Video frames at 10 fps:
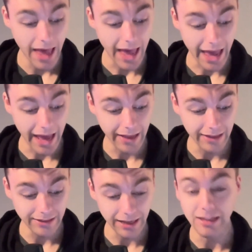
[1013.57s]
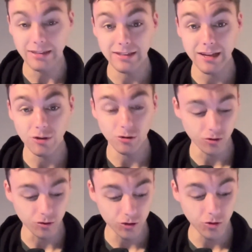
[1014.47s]
And it says
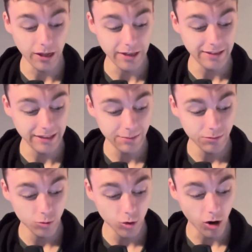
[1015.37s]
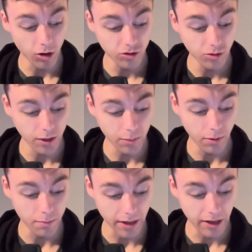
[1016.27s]
also, too, that teams will also be
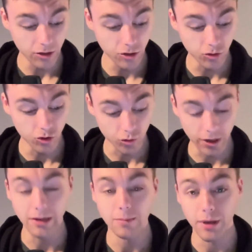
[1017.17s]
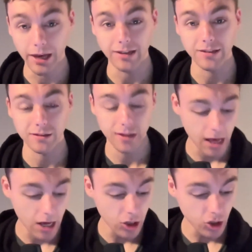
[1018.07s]
permitted to trade picks.
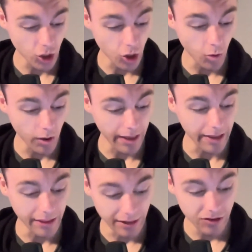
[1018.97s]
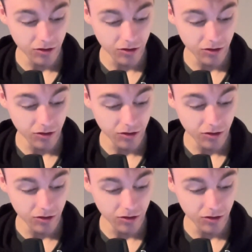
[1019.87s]
So this is